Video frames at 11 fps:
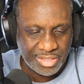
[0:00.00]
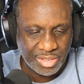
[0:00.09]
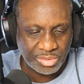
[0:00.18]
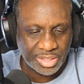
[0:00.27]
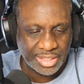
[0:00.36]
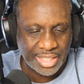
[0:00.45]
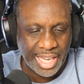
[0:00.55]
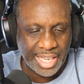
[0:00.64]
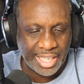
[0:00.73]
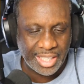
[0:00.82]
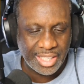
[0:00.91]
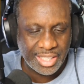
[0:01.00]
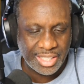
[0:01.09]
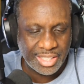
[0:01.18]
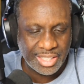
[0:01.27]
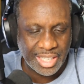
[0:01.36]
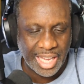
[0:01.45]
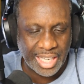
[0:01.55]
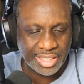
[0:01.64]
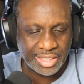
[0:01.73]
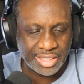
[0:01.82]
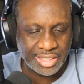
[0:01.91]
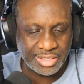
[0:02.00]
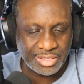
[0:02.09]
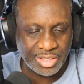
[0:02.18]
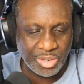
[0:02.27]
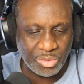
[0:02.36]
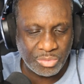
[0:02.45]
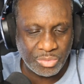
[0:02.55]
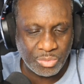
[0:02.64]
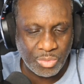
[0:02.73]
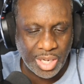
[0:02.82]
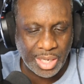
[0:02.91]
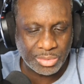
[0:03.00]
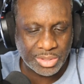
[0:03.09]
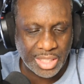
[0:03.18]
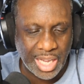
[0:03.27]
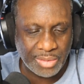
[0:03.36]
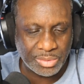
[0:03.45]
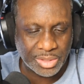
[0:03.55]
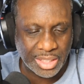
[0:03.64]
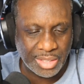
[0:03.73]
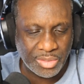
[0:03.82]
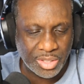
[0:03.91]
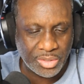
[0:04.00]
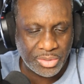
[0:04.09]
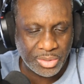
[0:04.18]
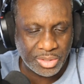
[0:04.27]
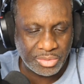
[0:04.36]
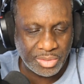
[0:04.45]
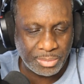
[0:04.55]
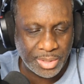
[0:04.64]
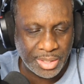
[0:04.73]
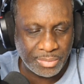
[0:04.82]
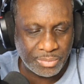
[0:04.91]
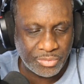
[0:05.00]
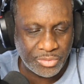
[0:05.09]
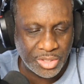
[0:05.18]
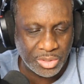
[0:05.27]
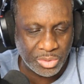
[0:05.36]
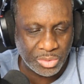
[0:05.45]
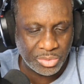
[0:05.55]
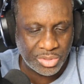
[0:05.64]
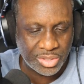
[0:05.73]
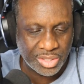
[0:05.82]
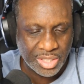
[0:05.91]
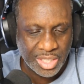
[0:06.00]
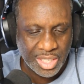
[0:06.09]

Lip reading: So today It had while I was live, it was 1,133 views.